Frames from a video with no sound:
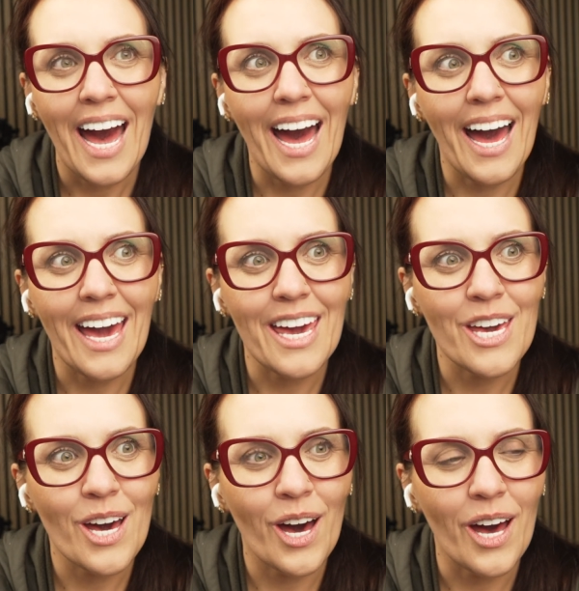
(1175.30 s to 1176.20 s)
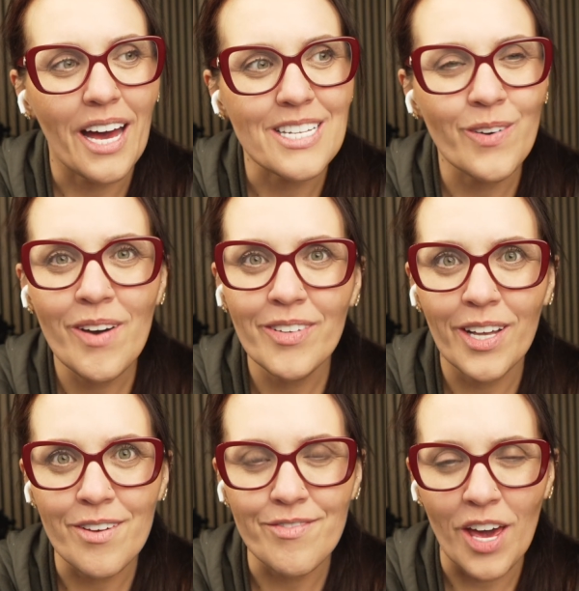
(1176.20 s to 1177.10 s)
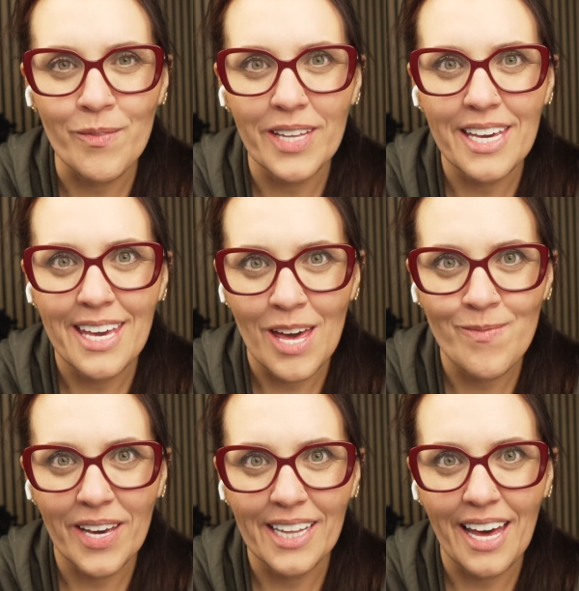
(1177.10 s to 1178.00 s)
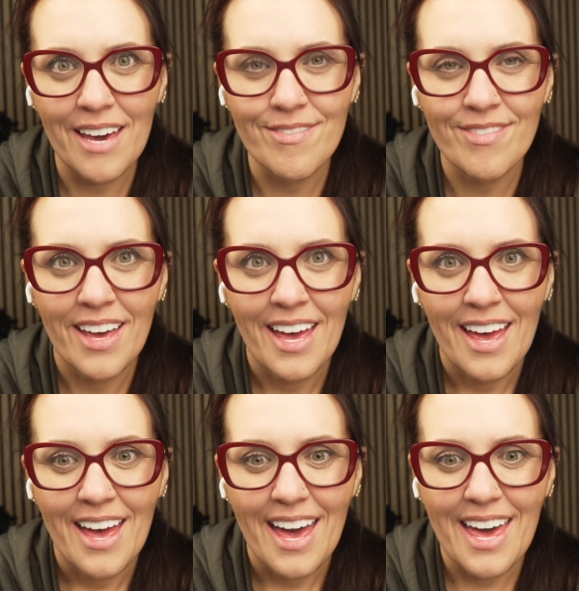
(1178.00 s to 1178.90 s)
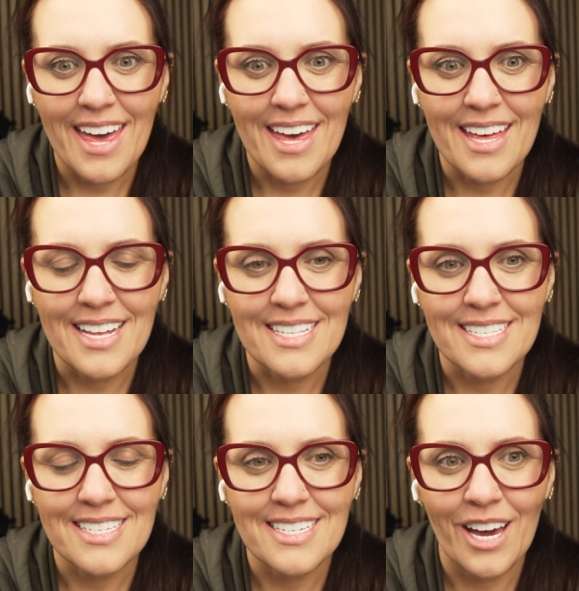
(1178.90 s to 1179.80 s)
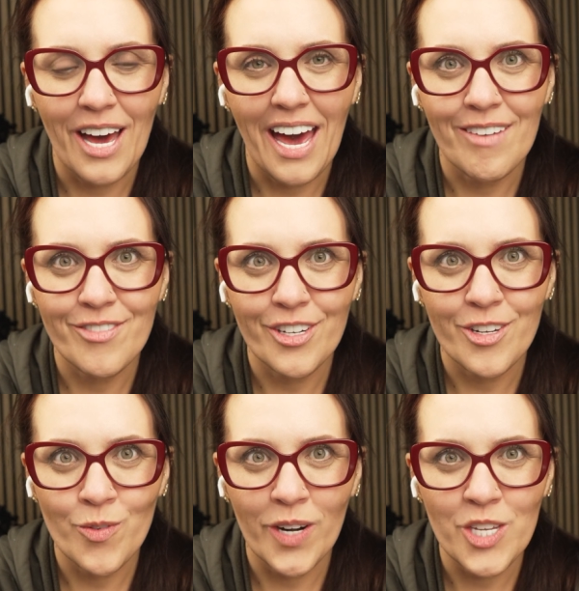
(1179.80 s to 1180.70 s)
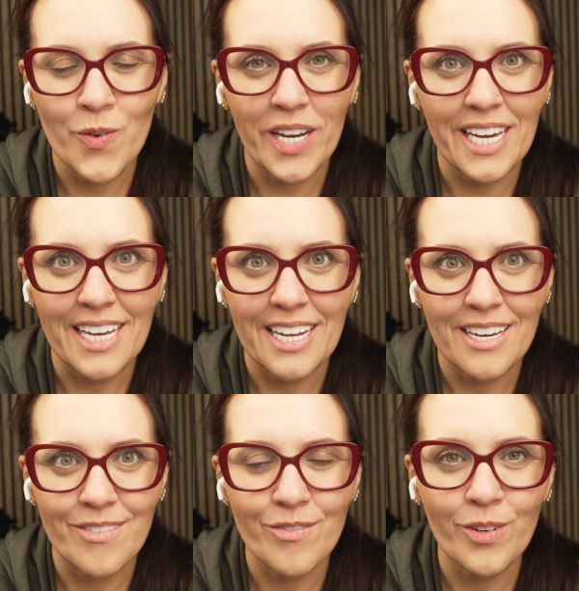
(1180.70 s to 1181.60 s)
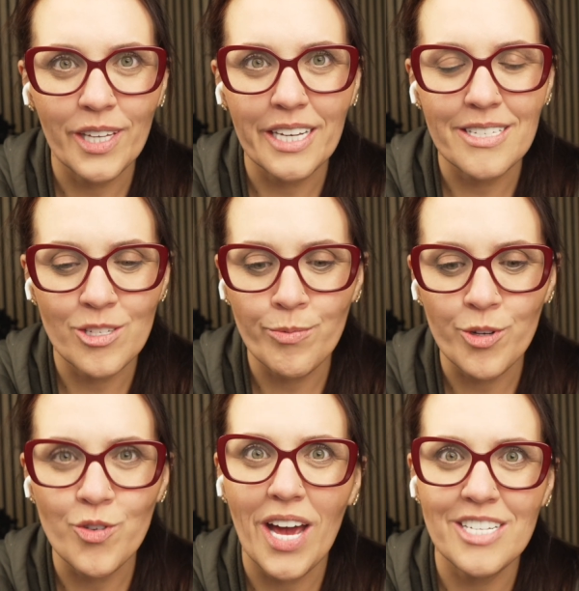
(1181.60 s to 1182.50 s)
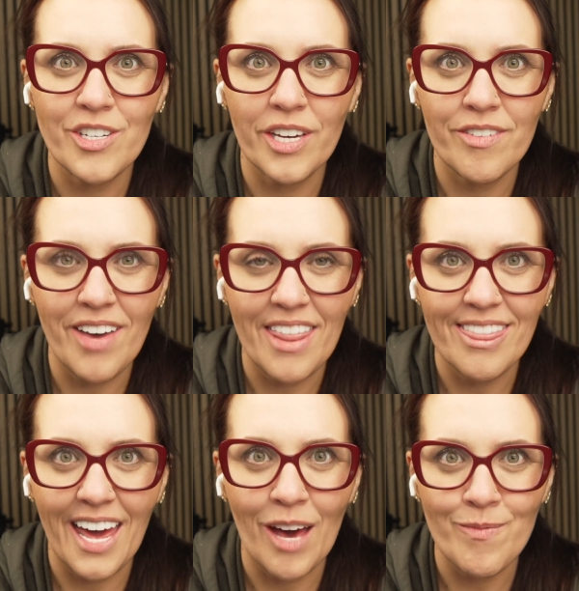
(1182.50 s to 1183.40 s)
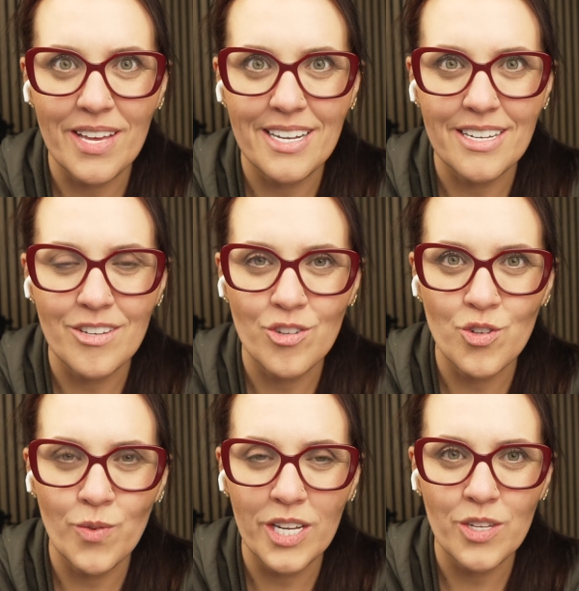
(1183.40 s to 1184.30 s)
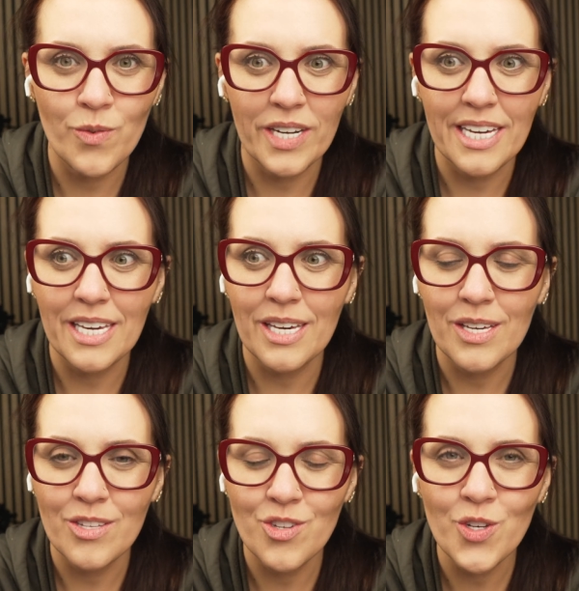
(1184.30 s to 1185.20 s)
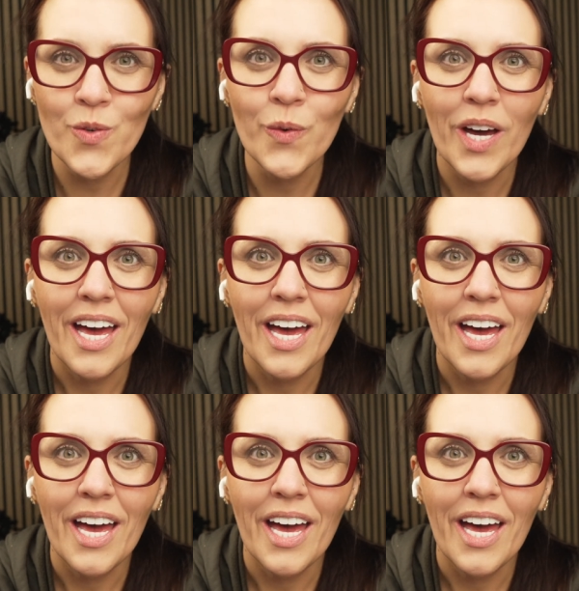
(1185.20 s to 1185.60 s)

I don't have a lot of family in my life, and after 2020 and a really super tragic event that happened in 2022,